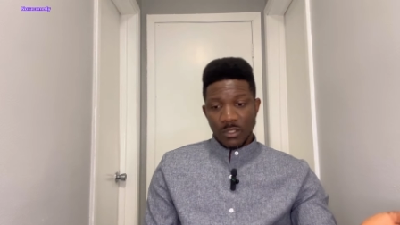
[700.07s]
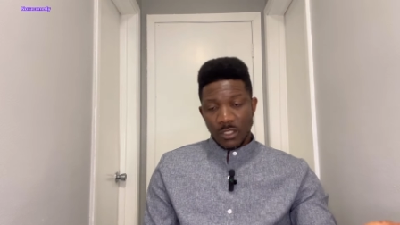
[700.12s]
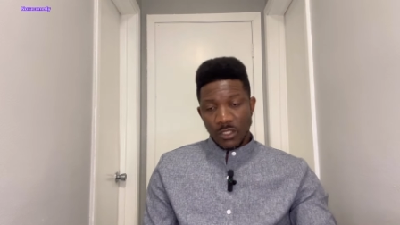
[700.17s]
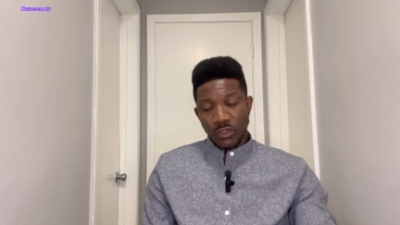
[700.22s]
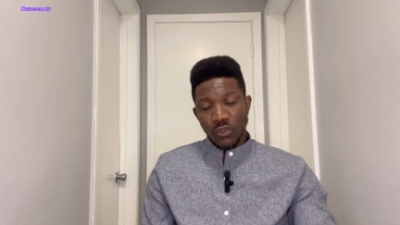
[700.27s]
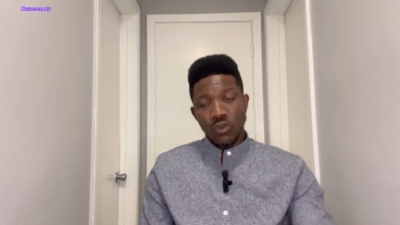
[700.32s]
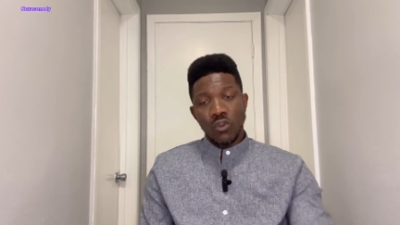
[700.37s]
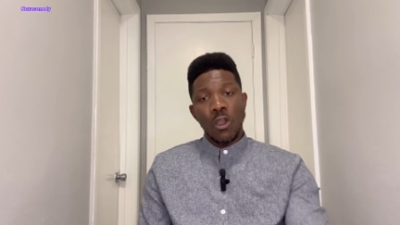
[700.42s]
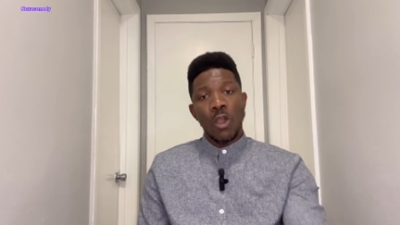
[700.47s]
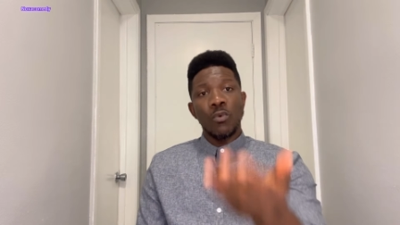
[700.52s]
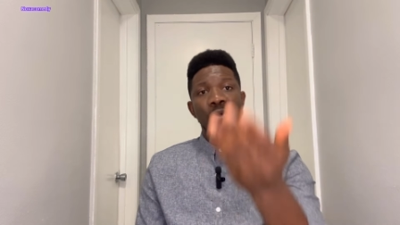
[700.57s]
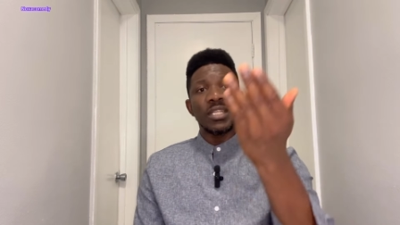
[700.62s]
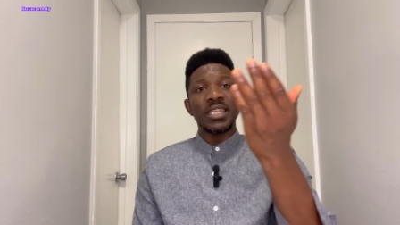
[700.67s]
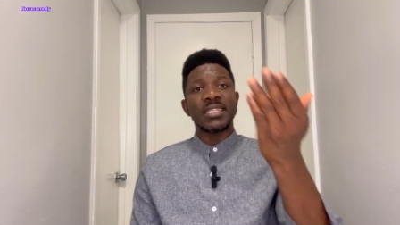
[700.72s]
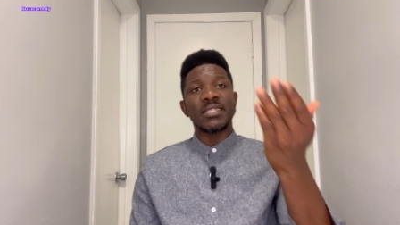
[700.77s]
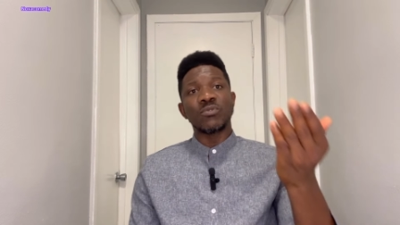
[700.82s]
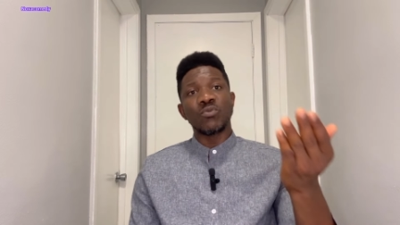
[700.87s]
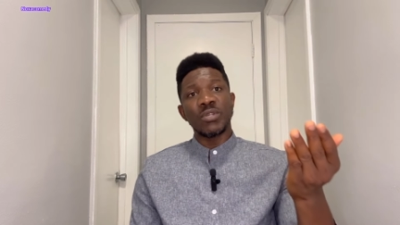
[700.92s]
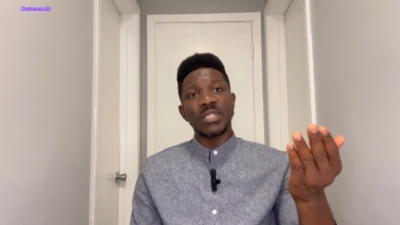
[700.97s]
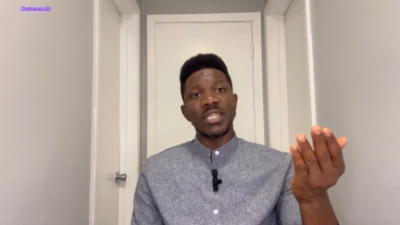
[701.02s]
you go
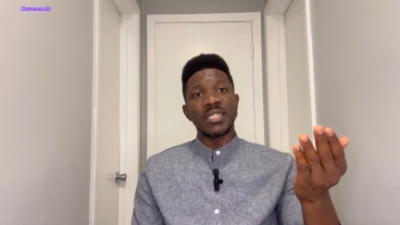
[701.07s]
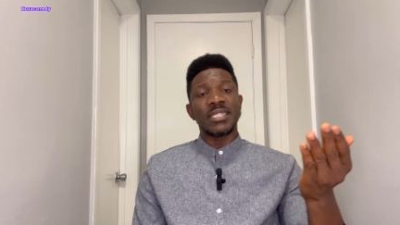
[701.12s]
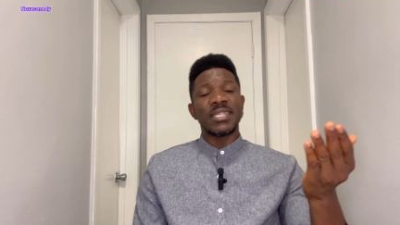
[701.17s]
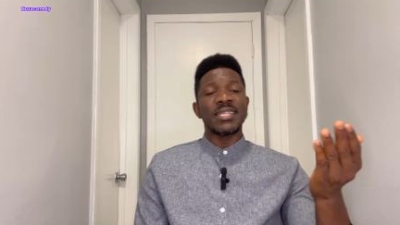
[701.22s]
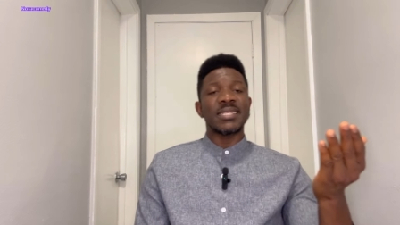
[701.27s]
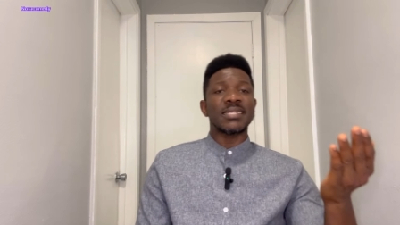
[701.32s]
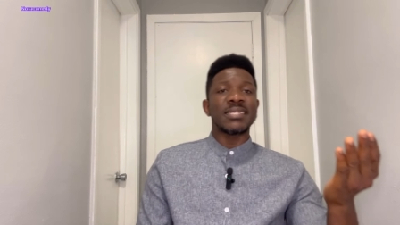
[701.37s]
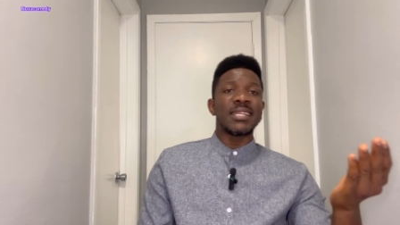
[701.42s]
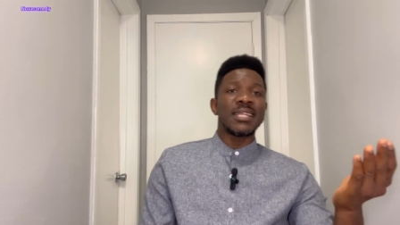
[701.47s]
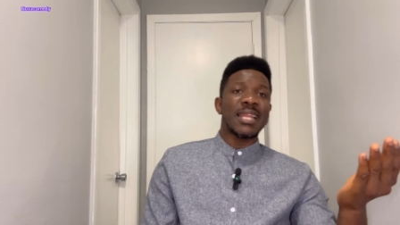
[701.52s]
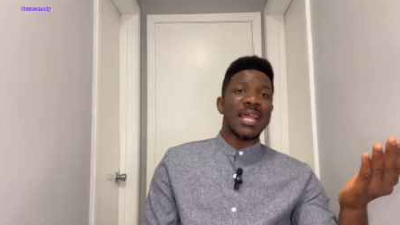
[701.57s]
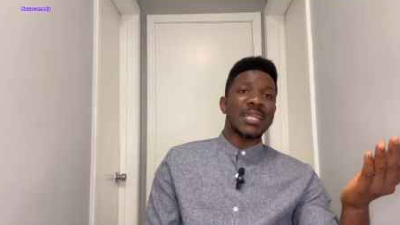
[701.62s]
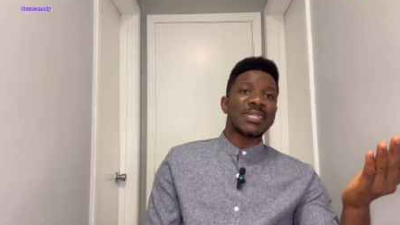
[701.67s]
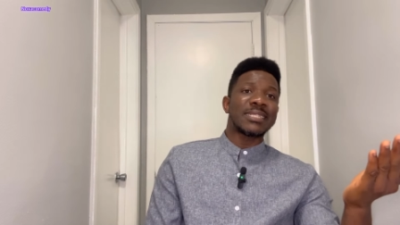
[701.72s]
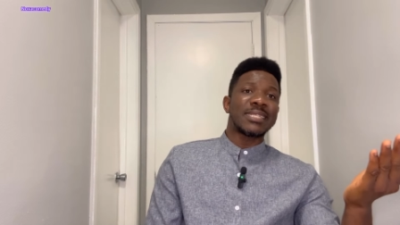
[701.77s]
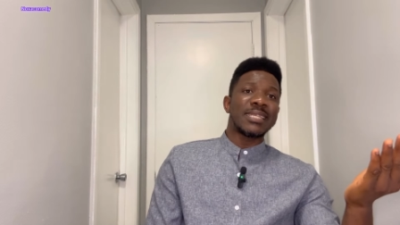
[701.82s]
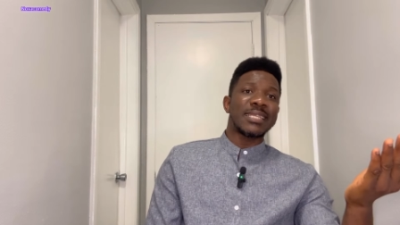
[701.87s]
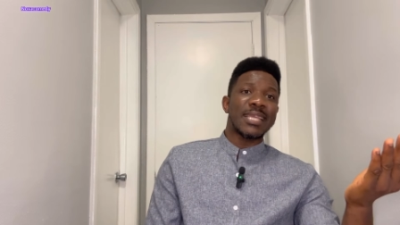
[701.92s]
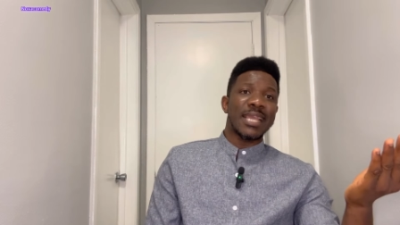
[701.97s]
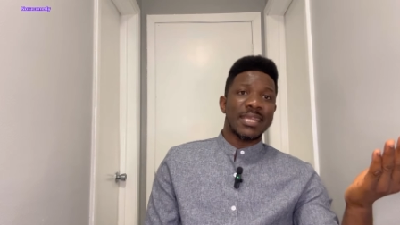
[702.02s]
with the Disneyland
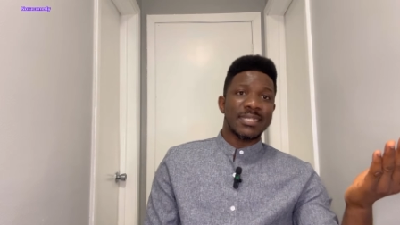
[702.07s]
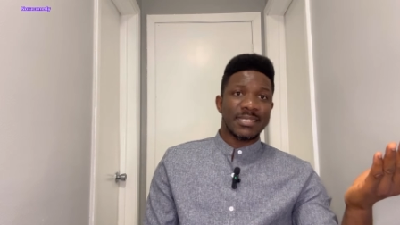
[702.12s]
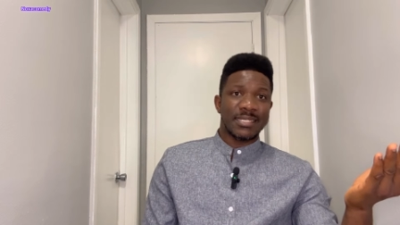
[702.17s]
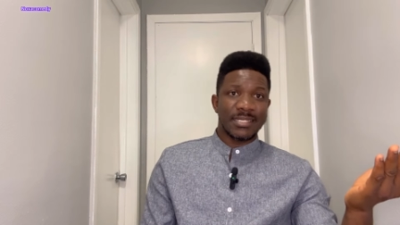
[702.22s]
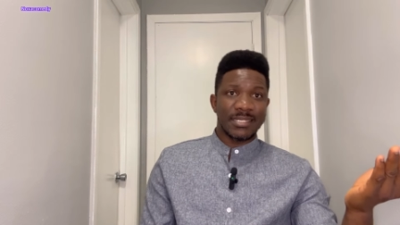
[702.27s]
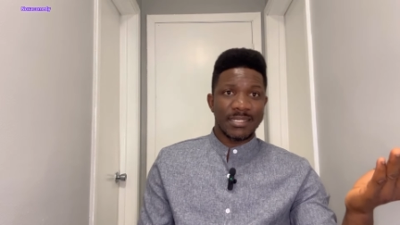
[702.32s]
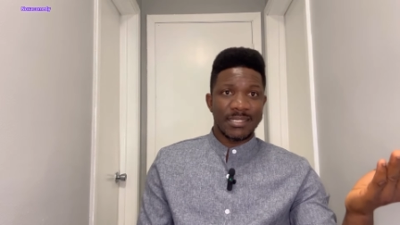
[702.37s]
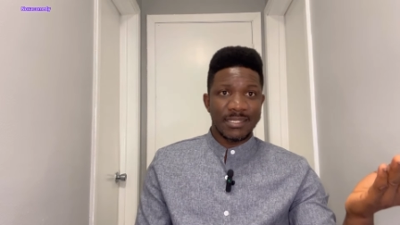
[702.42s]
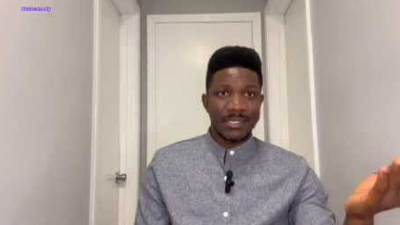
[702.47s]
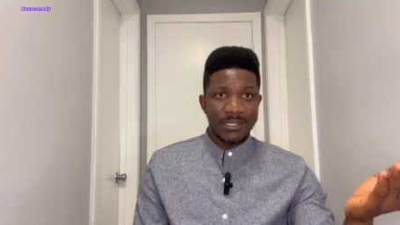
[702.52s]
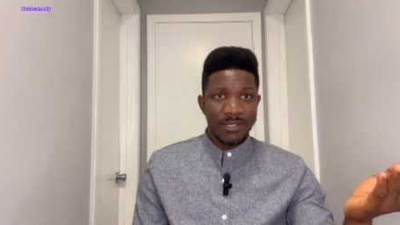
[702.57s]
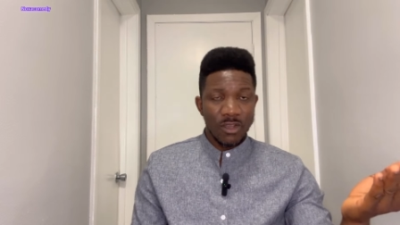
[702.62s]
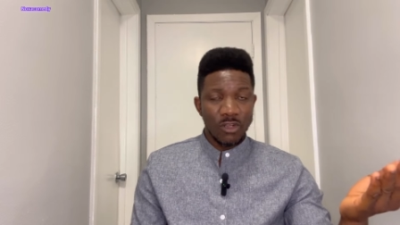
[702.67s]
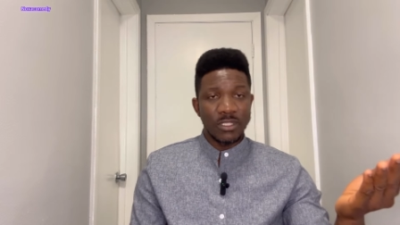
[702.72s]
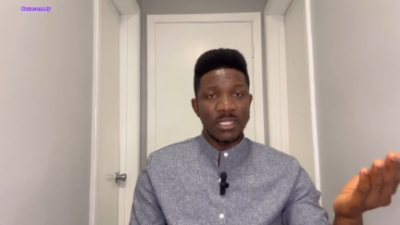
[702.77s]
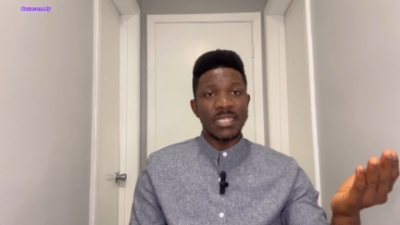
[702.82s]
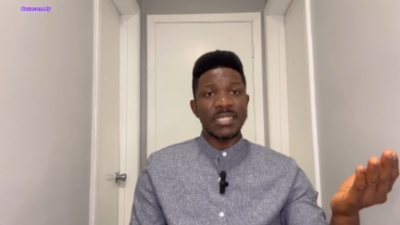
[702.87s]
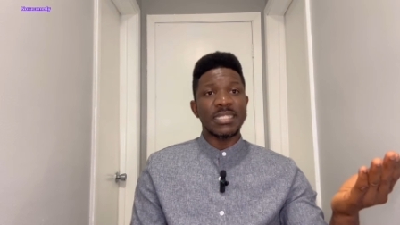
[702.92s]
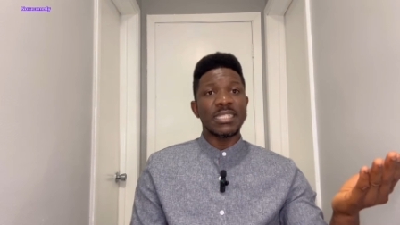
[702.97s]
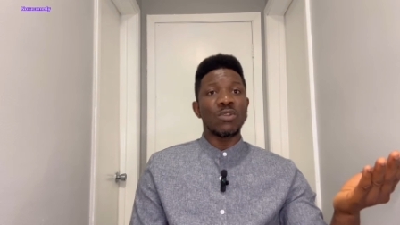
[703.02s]
tickets or
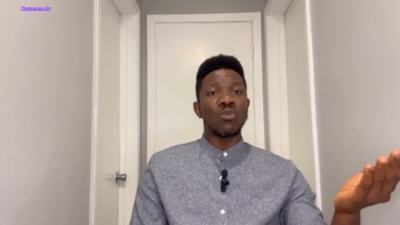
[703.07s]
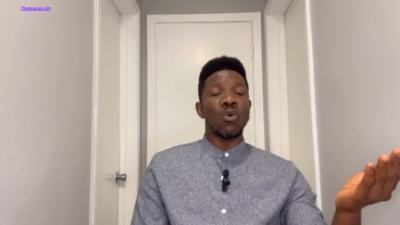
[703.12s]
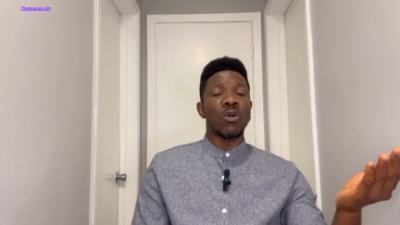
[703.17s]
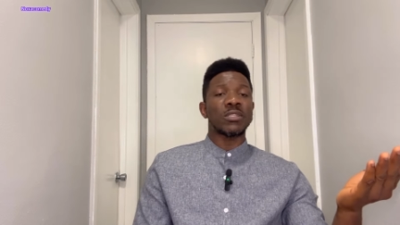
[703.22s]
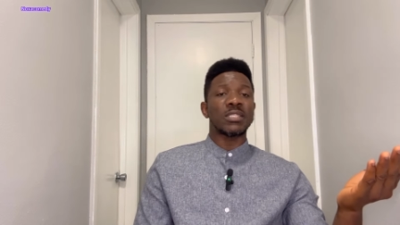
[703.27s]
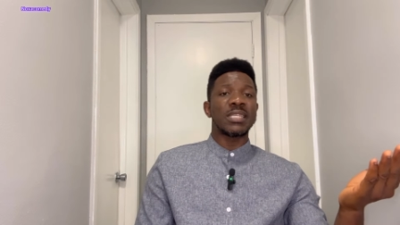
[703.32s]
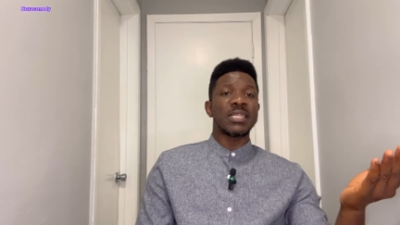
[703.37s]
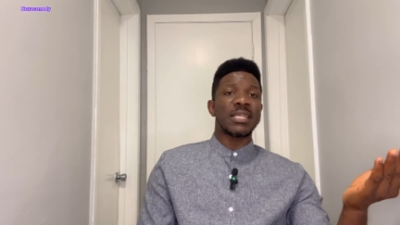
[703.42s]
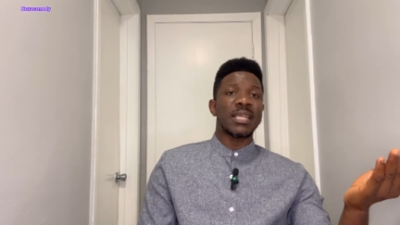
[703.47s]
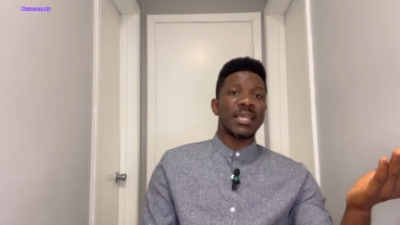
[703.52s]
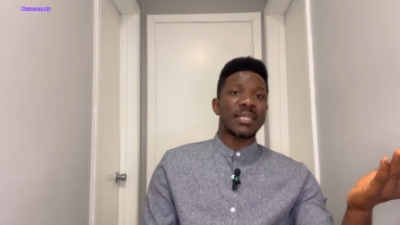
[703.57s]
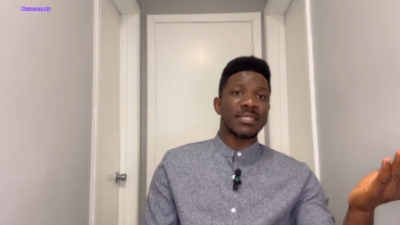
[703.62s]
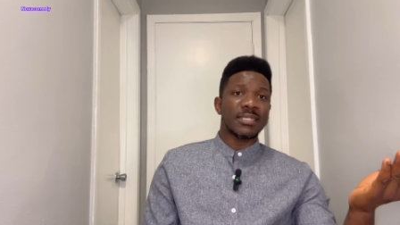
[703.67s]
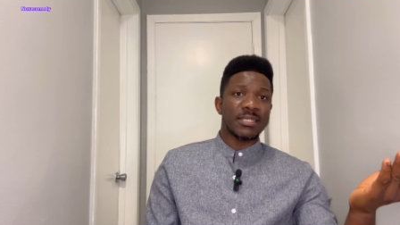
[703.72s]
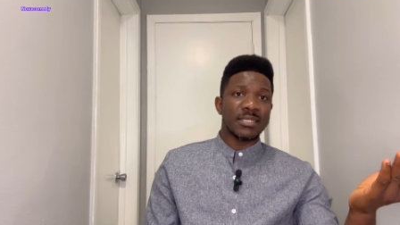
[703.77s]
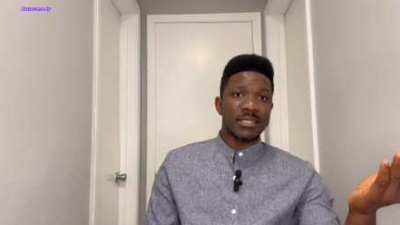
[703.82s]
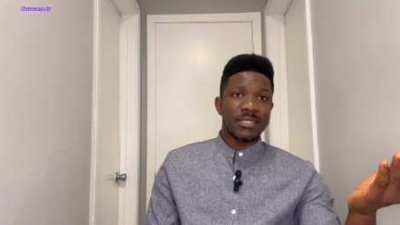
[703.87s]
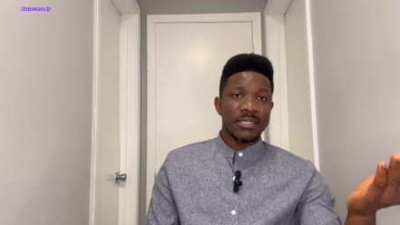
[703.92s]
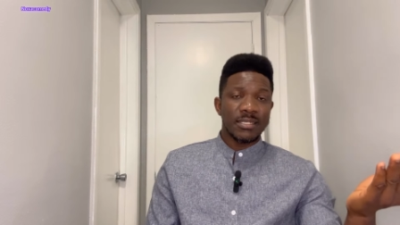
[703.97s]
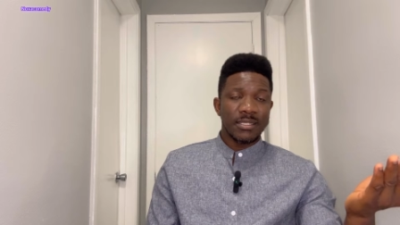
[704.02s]
Disney World
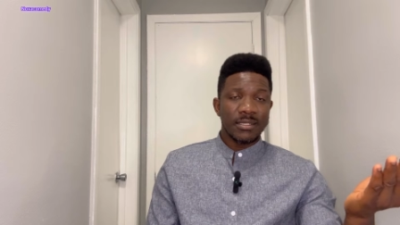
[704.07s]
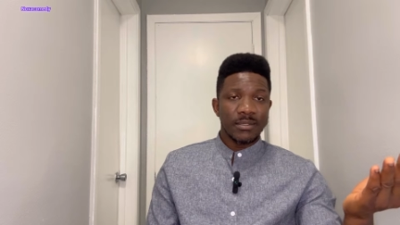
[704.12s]
tickets